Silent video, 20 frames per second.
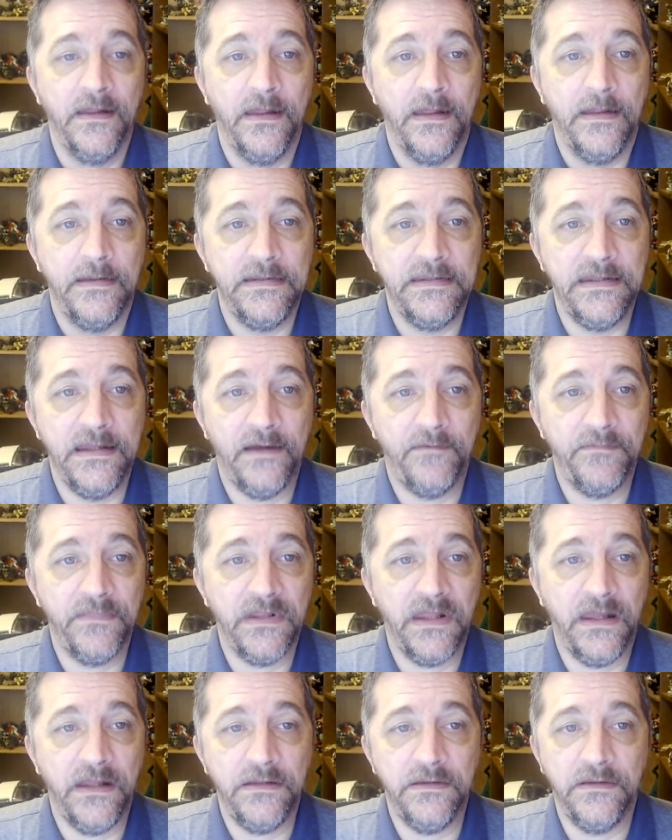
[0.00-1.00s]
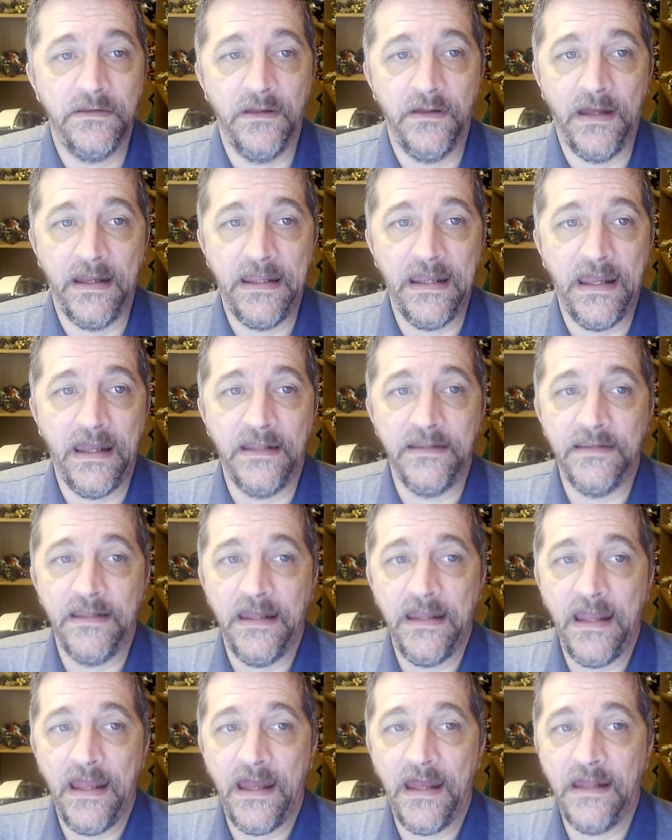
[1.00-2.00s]
they
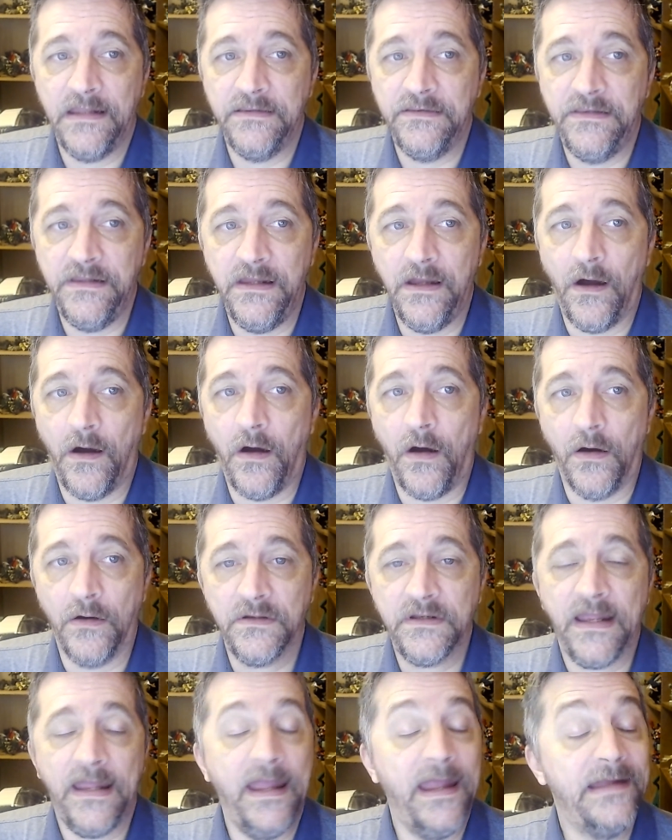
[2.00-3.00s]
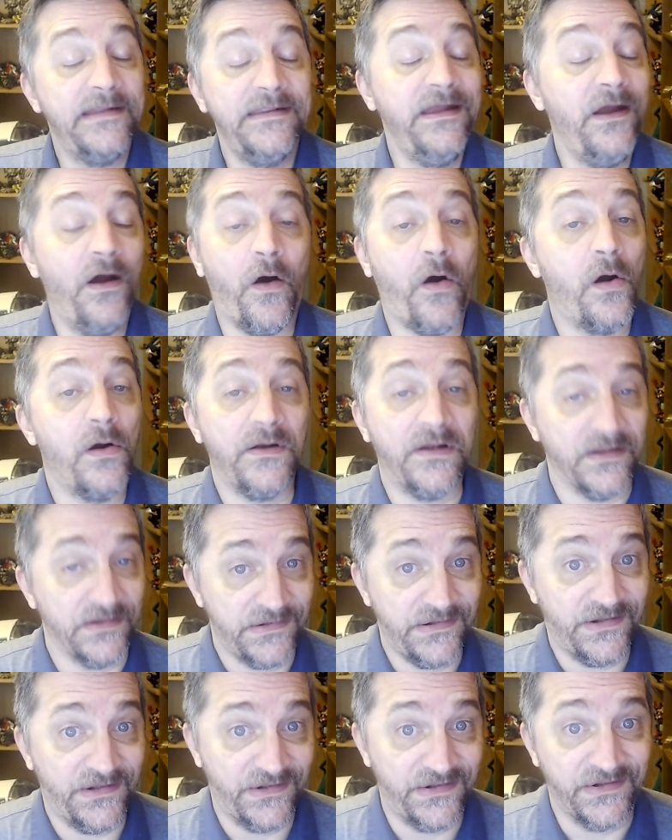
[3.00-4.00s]
had the art and the
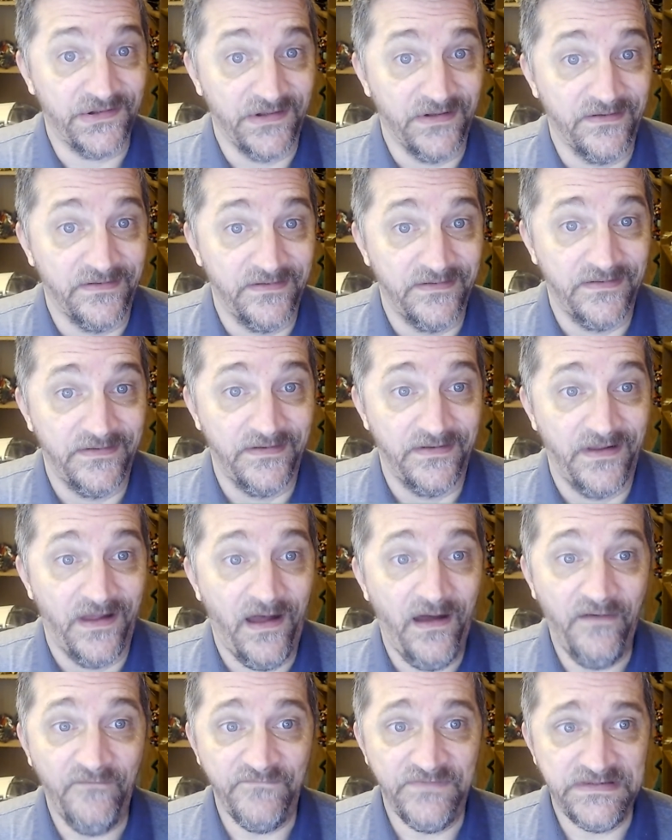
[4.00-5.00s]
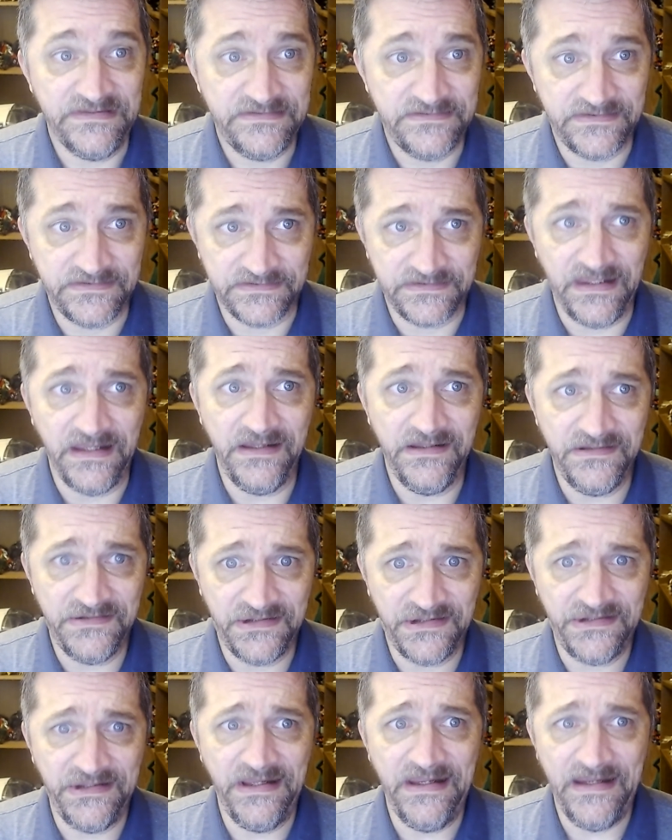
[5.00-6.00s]
artists of
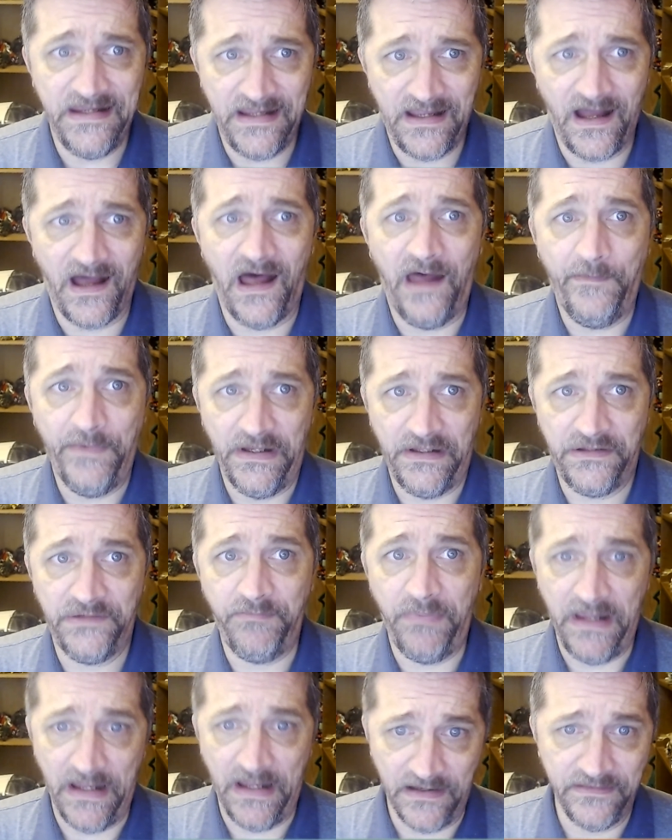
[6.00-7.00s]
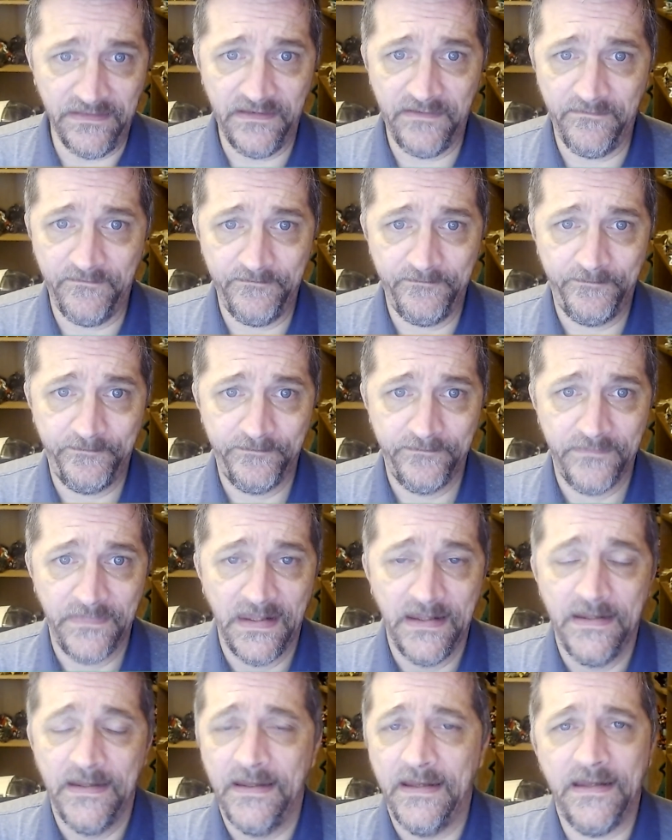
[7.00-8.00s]
DC Comics behind them.
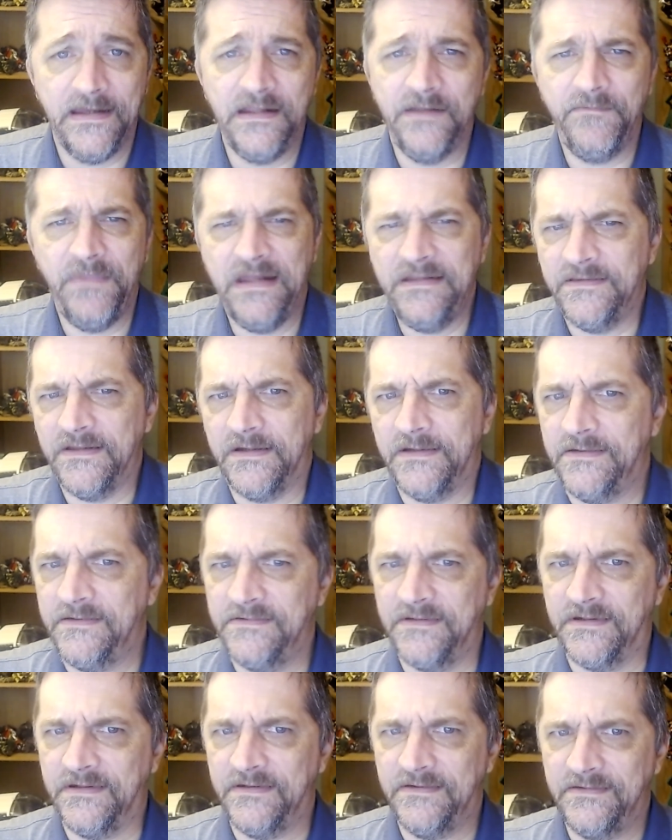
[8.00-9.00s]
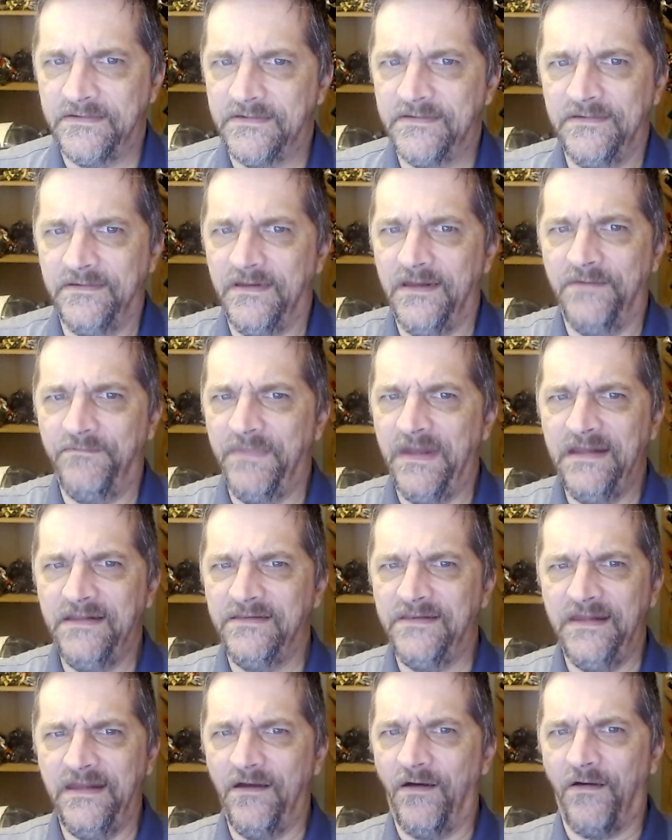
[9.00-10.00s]
And it made
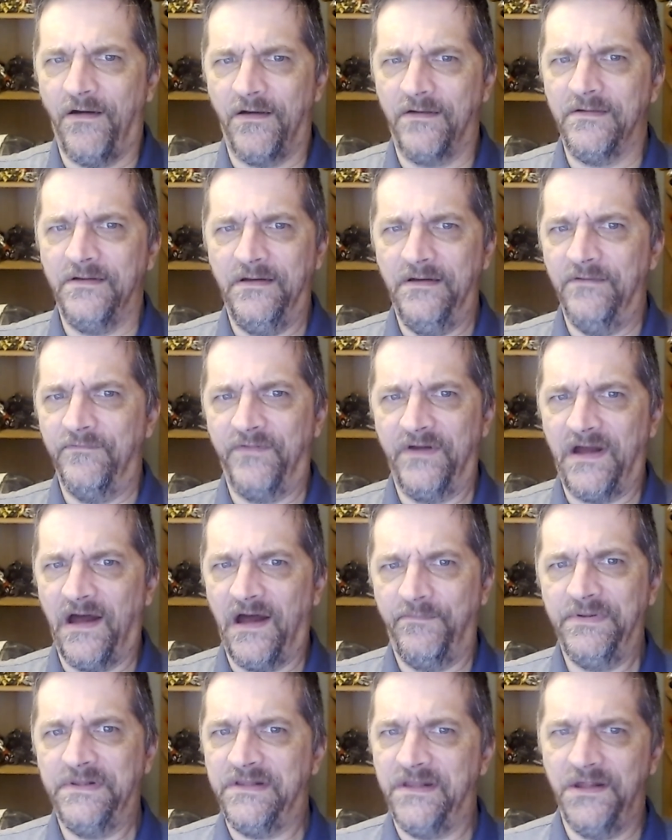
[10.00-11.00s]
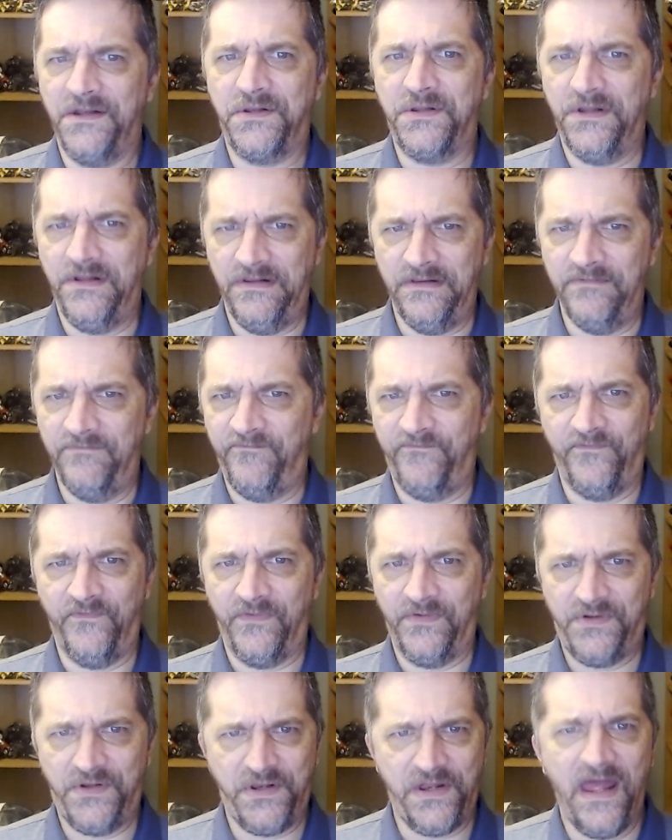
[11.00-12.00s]
the art of the competition for
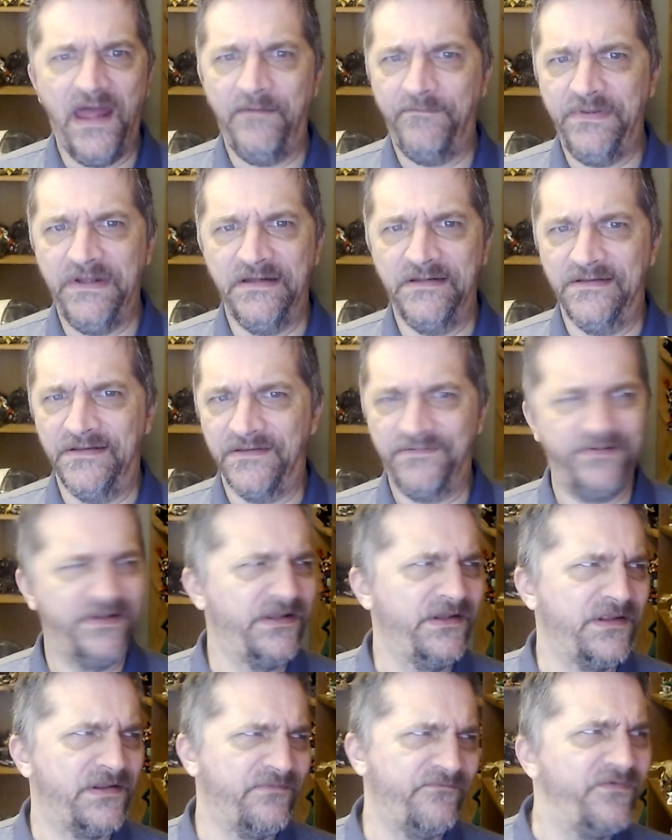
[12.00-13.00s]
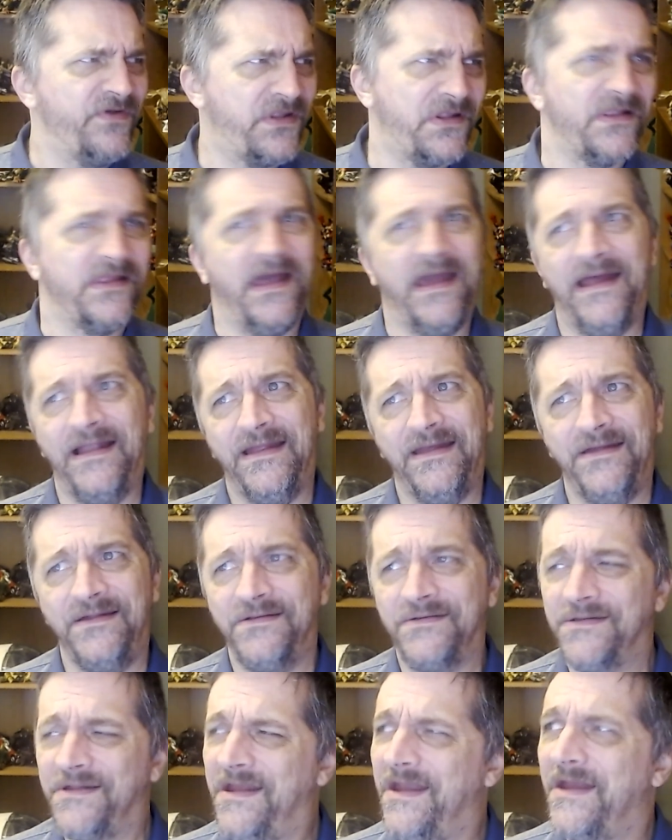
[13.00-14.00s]
champions, villains and vigilantes,
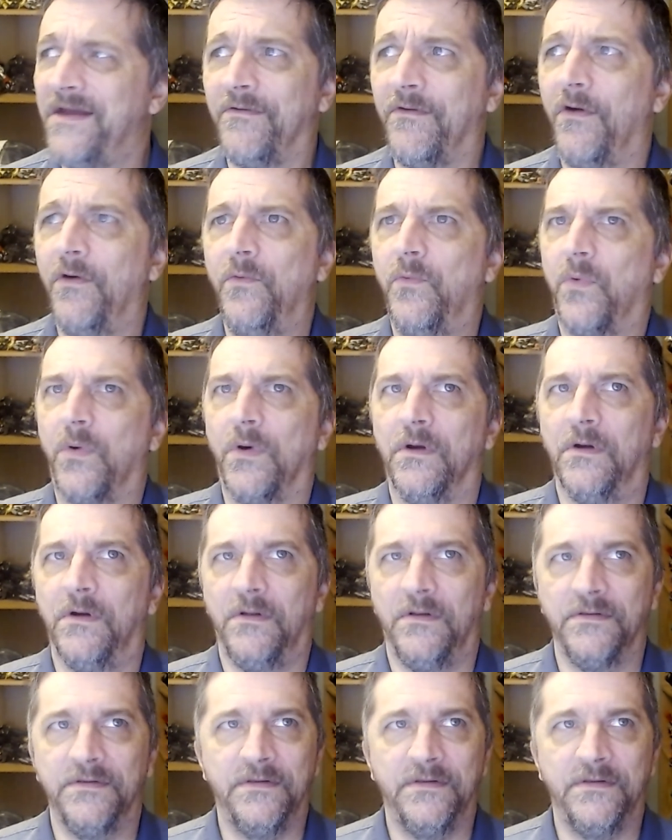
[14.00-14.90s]
Hero World,